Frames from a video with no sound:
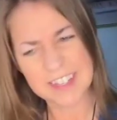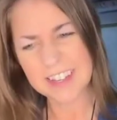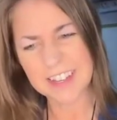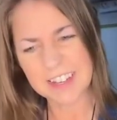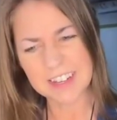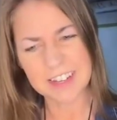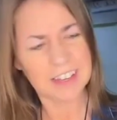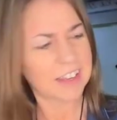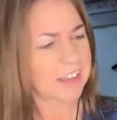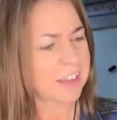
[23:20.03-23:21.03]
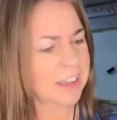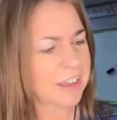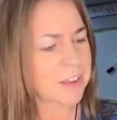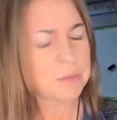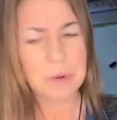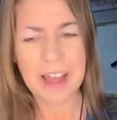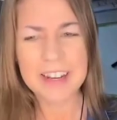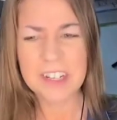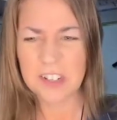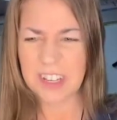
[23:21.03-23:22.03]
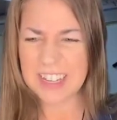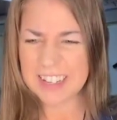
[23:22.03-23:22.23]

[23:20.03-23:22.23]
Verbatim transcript: They did? Well, how did you